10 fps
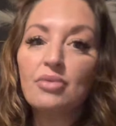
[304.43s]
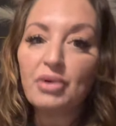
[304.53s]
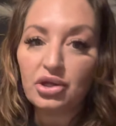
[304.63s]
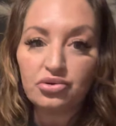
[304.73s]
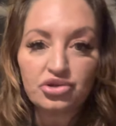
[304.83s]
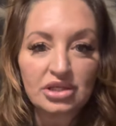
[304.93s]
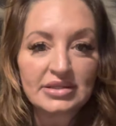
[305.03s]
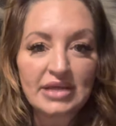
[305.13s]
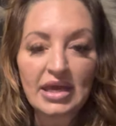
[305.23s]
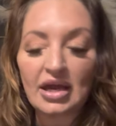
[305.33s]
but you
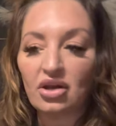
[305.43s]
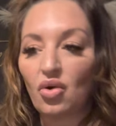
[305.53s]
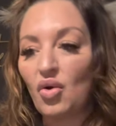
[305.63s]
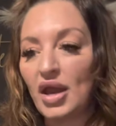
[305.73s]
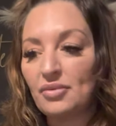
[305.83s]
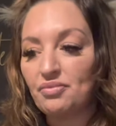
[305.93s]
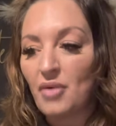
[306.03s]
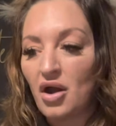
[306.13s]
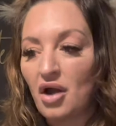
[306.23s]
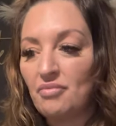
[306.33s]
just can't quite,
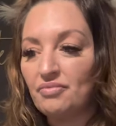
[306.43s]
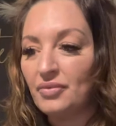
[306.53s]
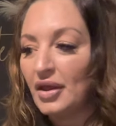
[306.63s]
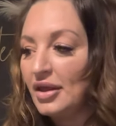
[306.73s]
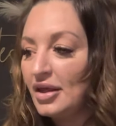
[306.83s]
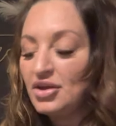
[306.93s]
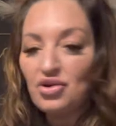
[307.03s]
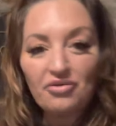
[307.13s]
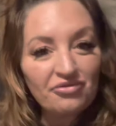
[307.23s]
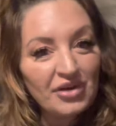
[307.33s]
um, you
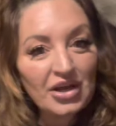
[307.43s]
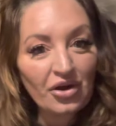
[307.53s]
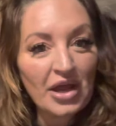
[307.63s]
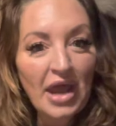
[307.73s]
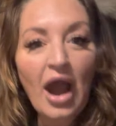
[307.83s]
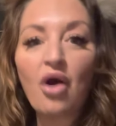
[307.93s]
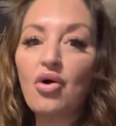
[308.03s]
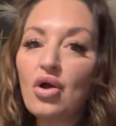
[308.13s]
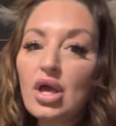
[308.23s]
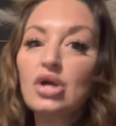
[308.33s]
know, figure it
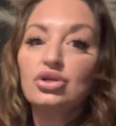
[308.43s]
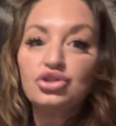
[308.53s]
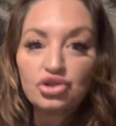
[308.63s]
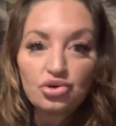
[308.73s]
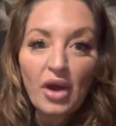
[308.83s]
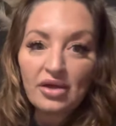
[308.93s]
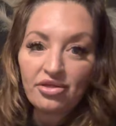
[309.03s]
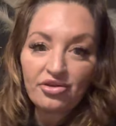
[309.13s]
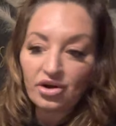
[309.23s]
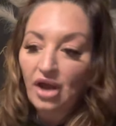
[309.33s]
out, do a
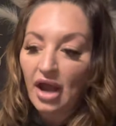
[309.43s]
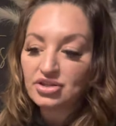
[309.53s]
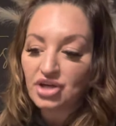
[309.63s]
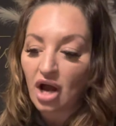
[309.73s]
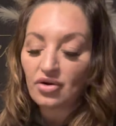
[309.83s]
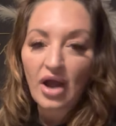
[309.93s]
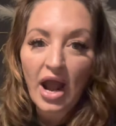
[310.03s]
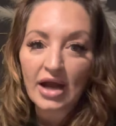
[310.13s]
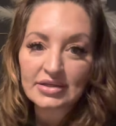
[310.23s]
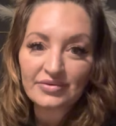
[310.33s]
third eye chakra
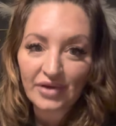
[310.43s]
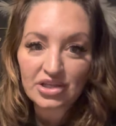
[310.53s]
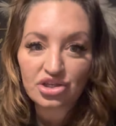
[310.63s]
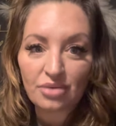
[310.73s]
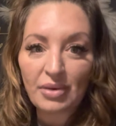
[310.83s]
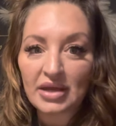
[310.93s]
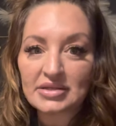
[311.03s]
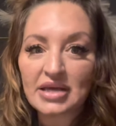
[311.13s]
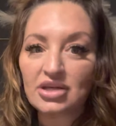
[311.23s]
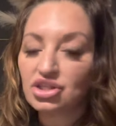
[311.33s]
activation
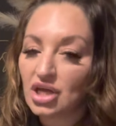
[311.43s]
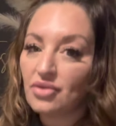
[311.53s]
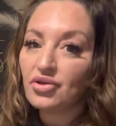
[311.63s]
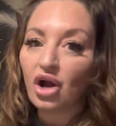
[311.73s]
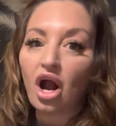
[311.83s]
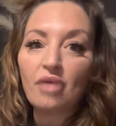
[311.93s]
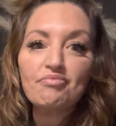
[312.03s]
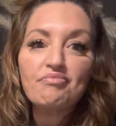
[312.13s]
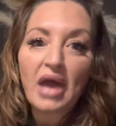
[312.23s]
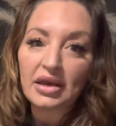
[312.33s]
meditation. There are
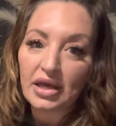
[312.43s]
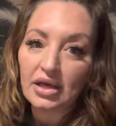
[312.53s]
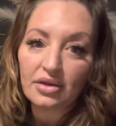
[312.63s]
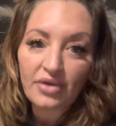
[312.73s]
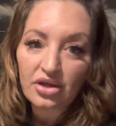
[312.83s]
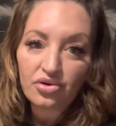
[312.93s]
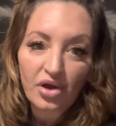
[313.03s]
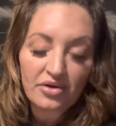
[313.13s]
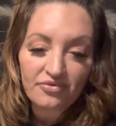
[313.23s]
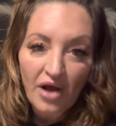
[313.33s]
many that you
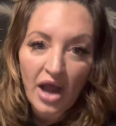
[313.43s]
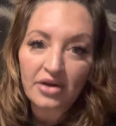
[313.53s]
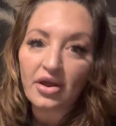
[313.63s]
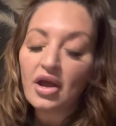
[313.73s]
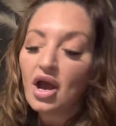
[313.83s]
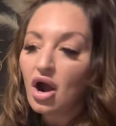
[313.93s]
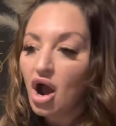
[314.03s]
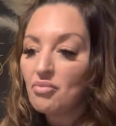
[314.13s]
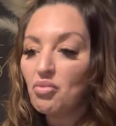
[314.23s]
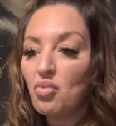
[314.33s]
can find.
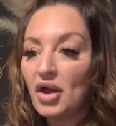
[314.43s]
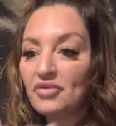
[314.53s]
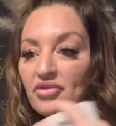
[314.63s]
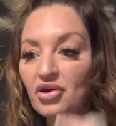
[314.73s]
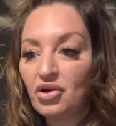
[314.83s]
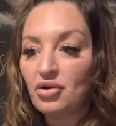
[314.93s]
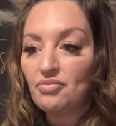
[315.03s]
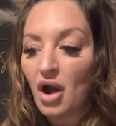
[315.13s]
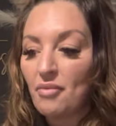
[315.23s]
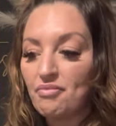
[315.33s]
Um, one of the
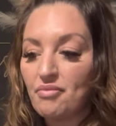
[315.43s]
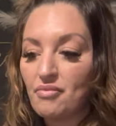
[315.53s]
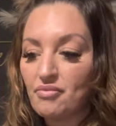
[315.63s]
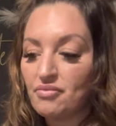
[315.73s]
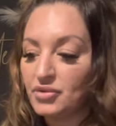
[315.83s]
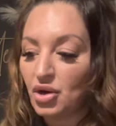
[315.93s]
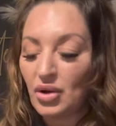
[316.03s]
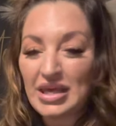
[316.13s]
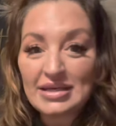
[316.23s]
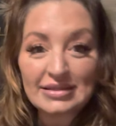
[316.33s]
uh, you know
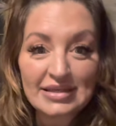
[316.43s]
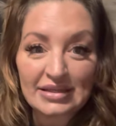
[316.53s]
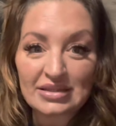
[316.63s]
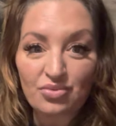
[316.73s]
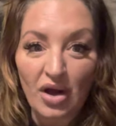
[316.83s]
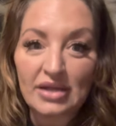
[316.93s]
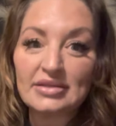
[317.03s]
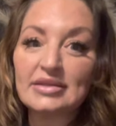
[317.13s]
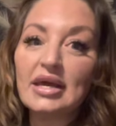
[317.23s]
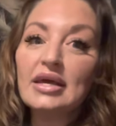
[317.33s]
easiest
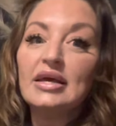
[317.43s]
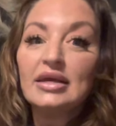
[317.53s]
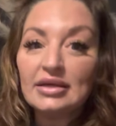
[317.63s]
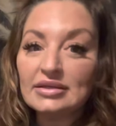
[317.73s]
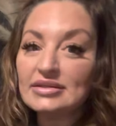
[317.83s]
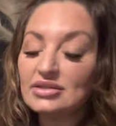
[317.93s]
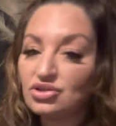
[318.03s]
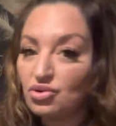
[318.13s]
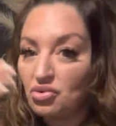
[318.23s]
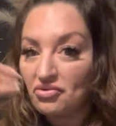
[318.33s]
ones is
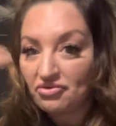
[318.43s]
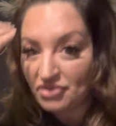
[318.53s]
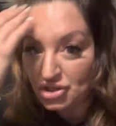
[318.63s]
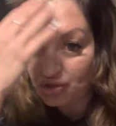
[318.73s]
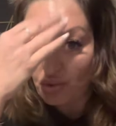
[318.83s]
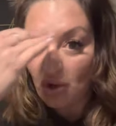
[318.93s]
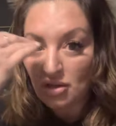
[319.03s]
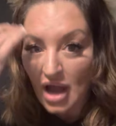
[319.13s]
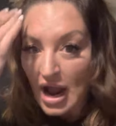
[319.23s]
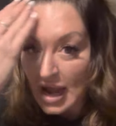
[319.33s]
to
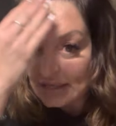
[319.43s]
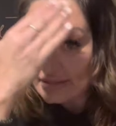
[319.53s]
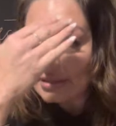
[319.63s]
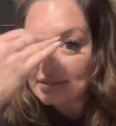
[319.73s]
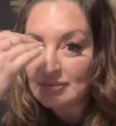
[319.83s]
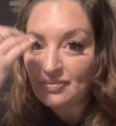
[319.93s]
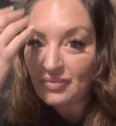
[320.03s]
visualize